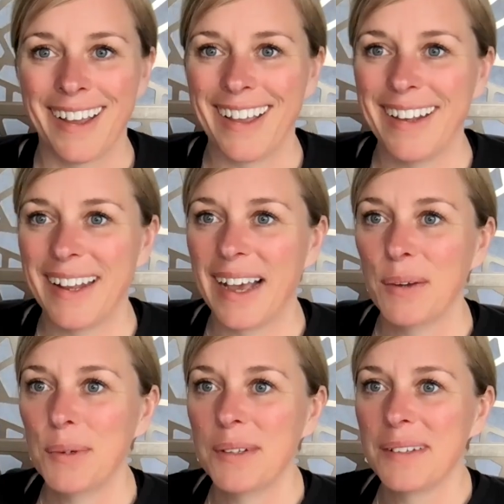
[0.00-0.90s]
And
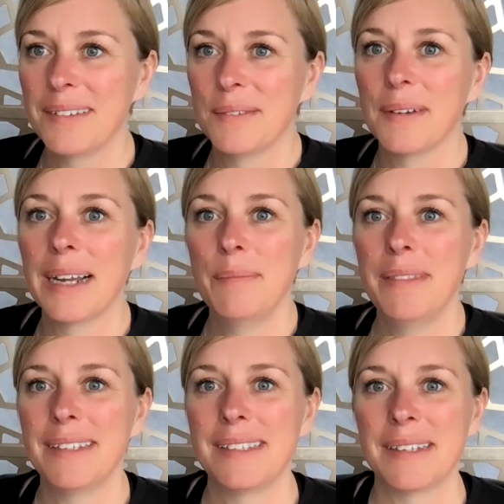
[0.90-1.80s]
I will wrap
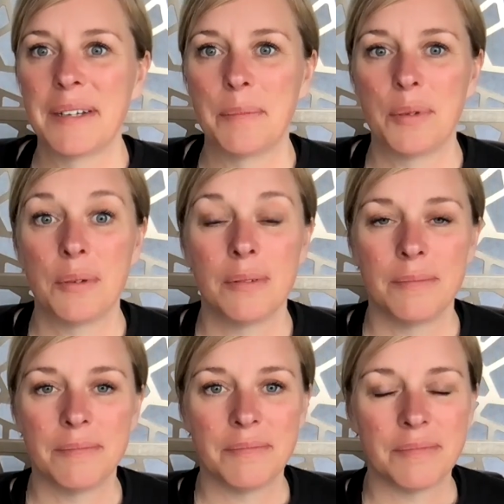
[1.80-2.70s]
this up.
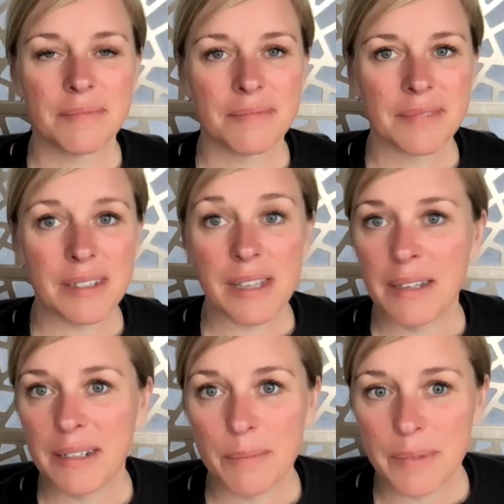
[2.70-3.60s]
This
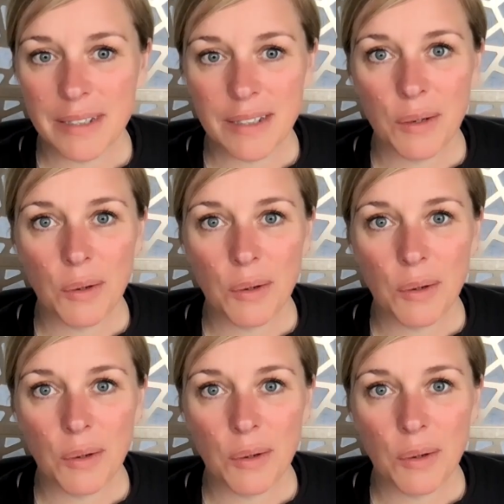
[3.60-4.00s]
ended up being a